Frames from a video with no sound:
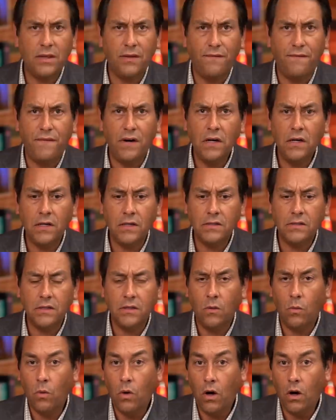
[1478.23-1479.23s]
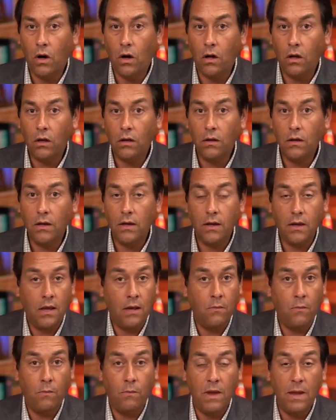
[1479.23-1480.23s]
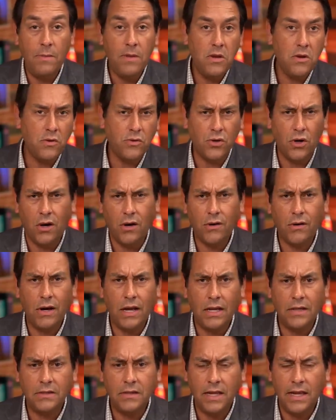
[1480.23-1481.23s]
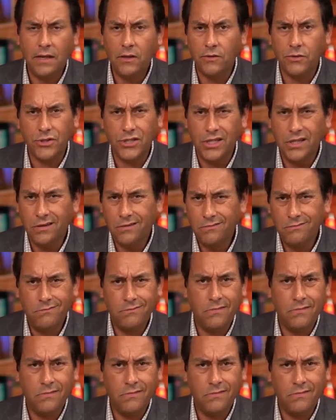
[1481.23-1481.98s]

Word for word: the fungus in the wall and maybe your daughter has an allergy.